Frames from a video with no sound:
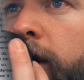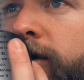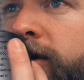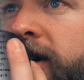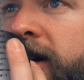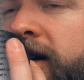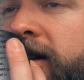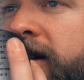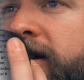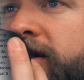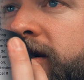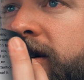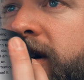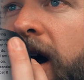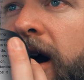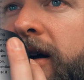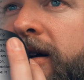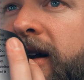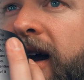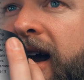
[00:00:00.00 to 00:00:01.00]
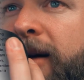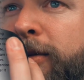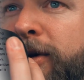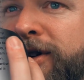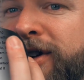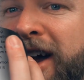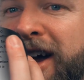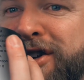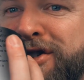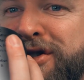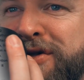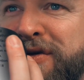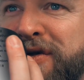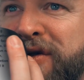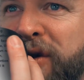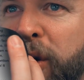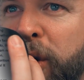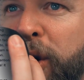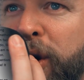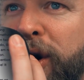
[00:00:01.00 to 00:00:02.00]
all need this goddamn attention
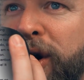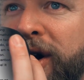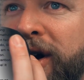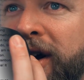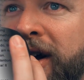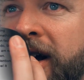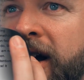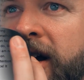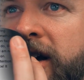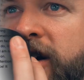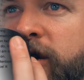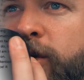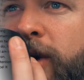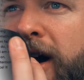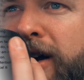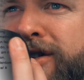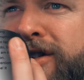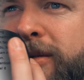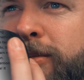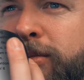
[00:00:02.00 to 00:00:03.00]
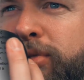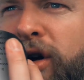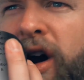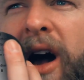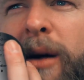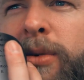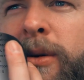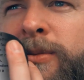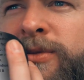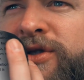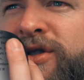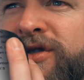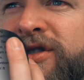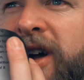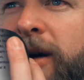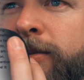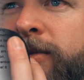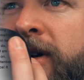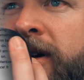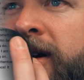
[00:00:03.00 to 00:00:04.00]
for? You got some problems or
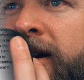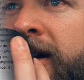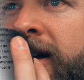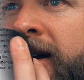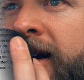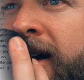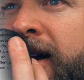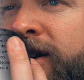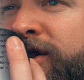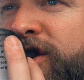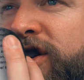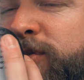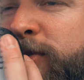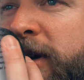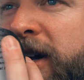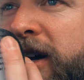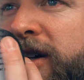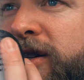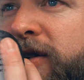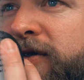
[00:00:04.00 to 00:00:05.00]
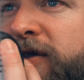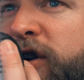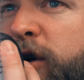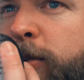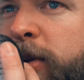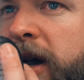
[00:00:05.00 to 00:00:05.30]
something? Just because a few